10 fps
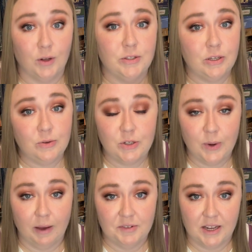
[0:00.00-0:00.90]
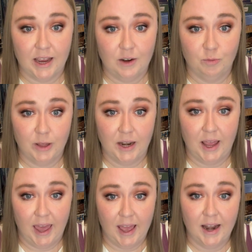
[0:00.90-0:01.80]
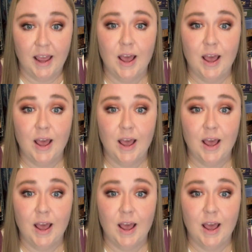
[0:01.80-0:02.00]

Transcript: So you do have to kind of plan ahead.